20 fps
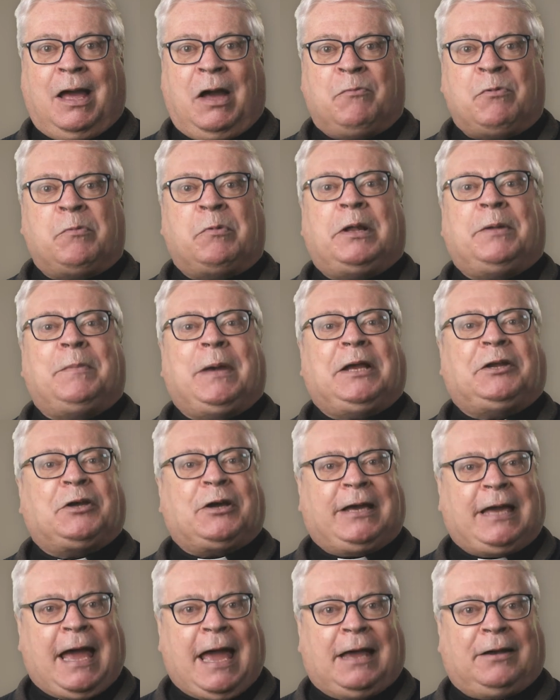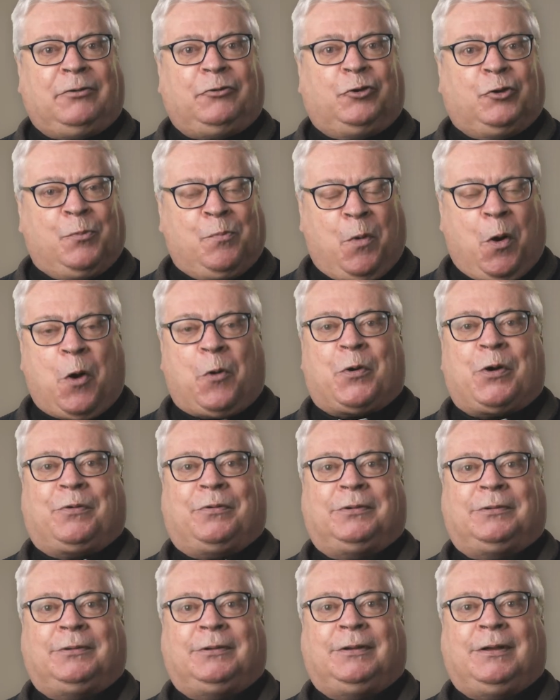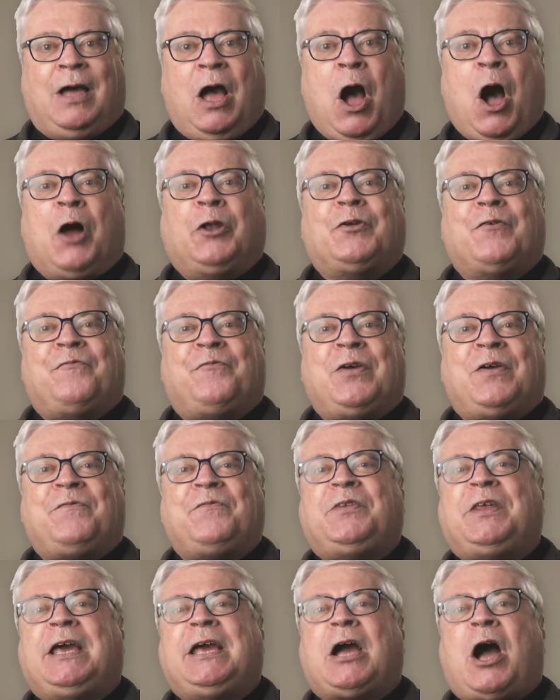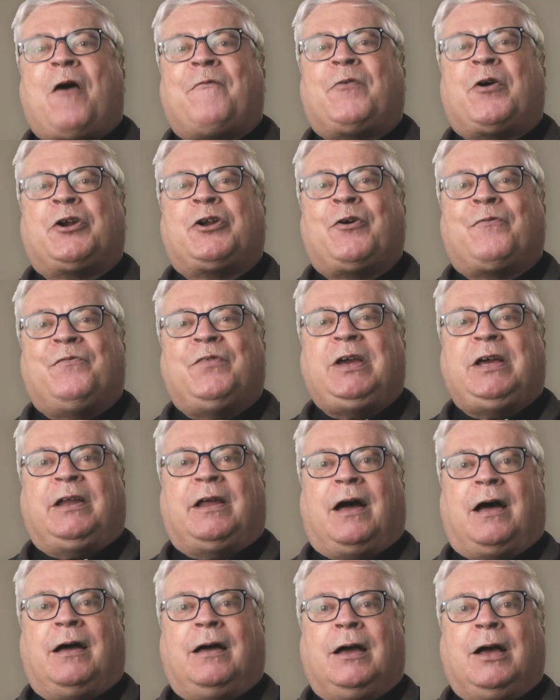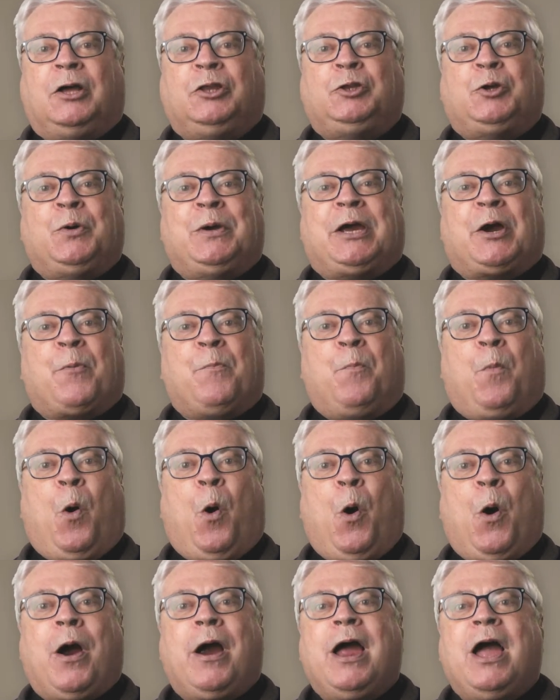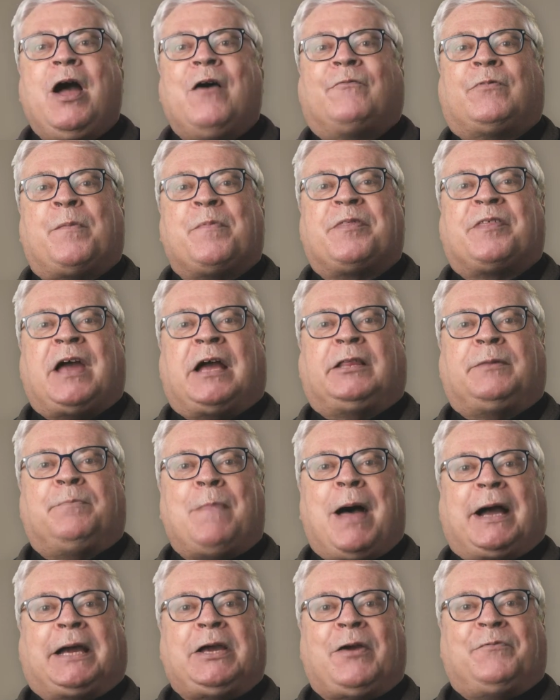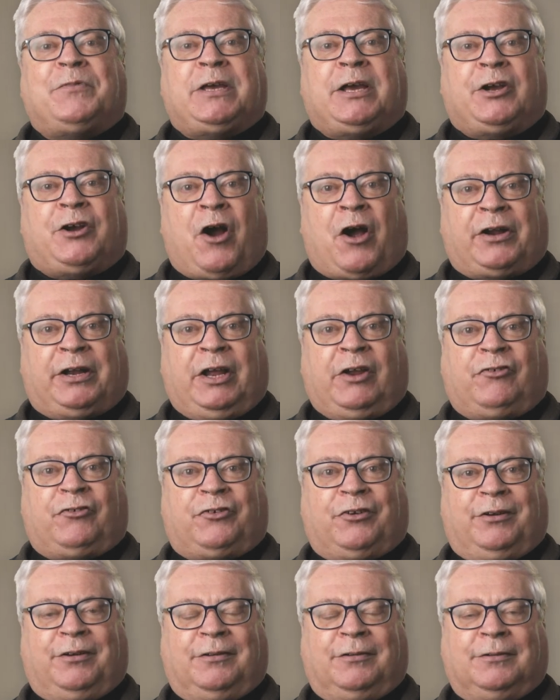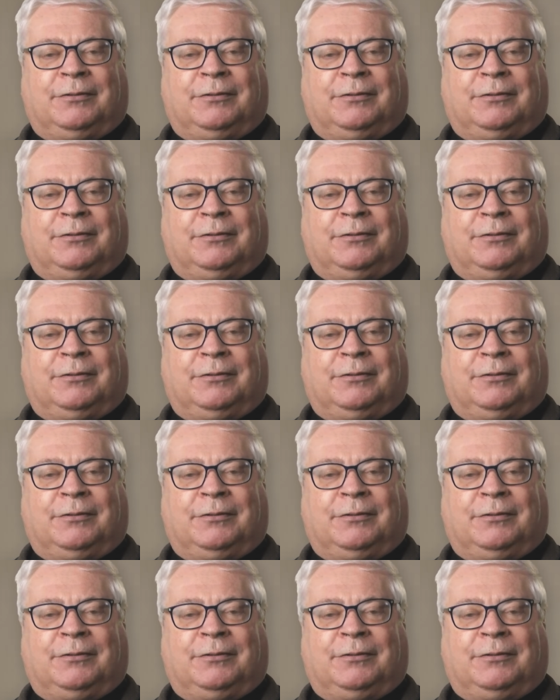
We will meet again tomorrow, on the fifth day of our novena, to hear more from Saint Mary of the Incarnation.